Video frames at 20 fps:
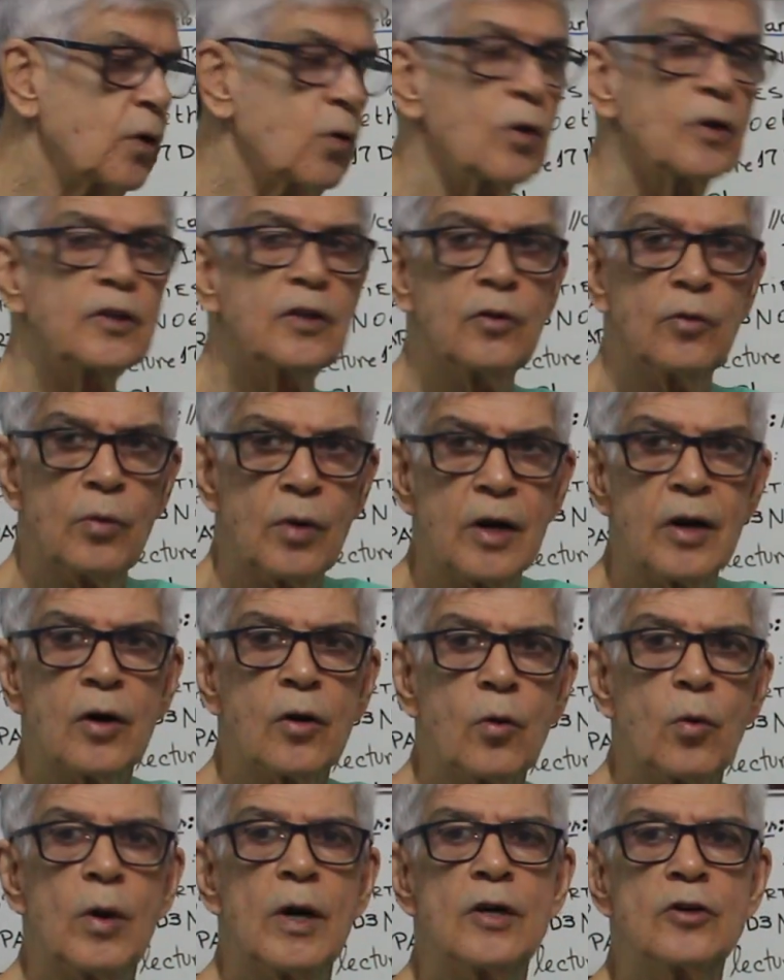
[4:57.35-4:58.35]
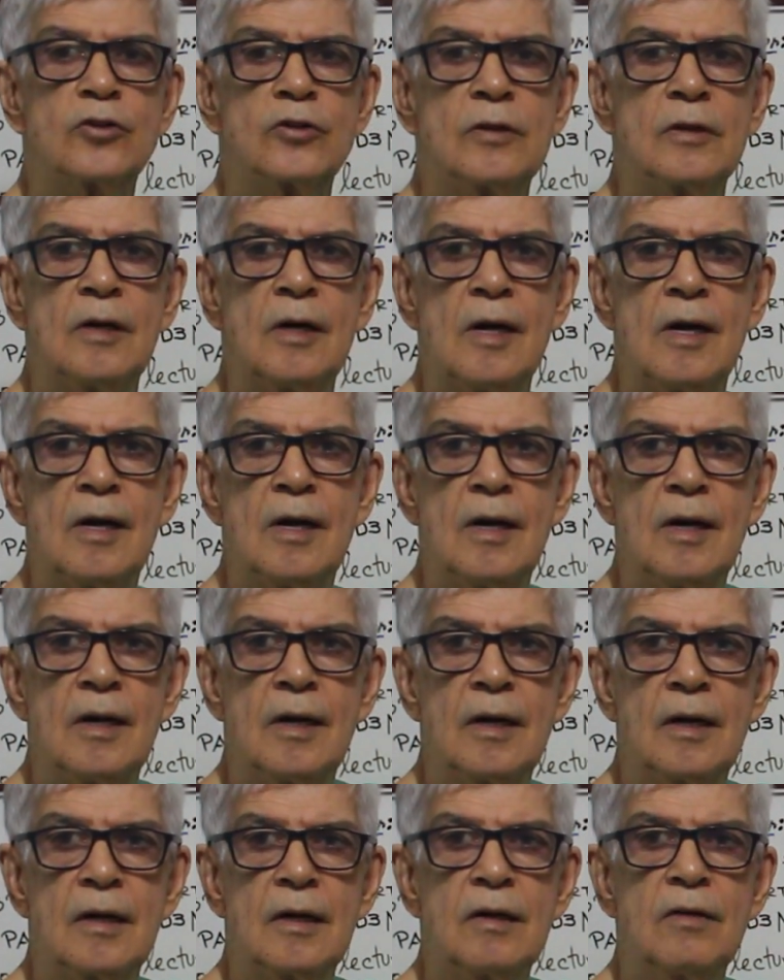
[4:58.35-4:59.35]
continuity equation
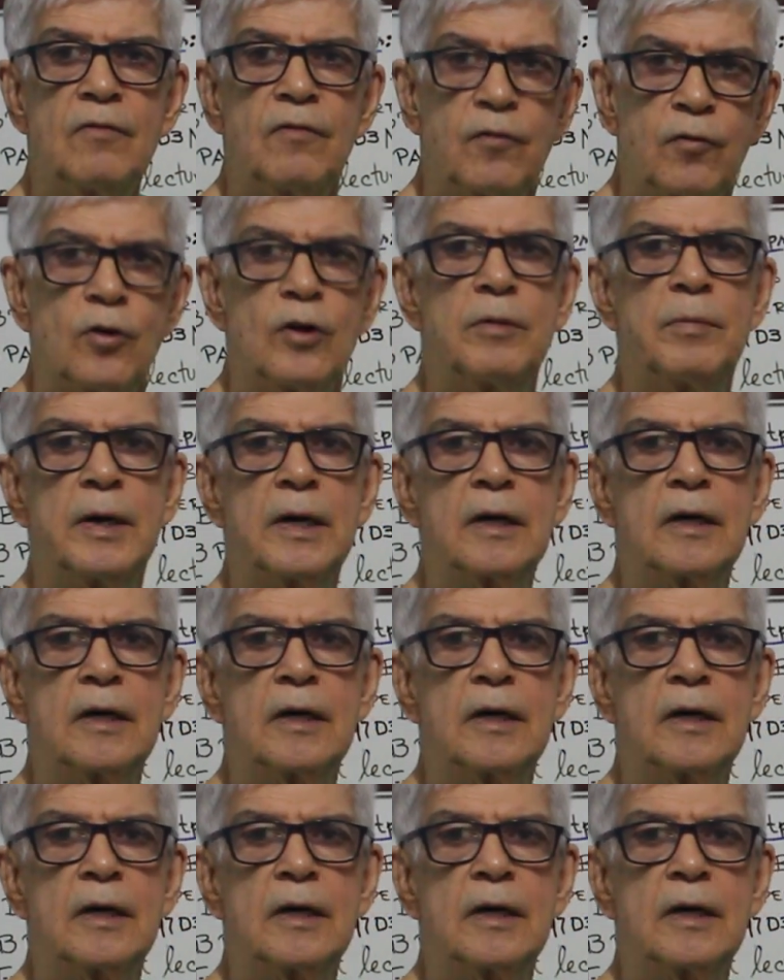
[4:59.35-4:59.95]
in fluid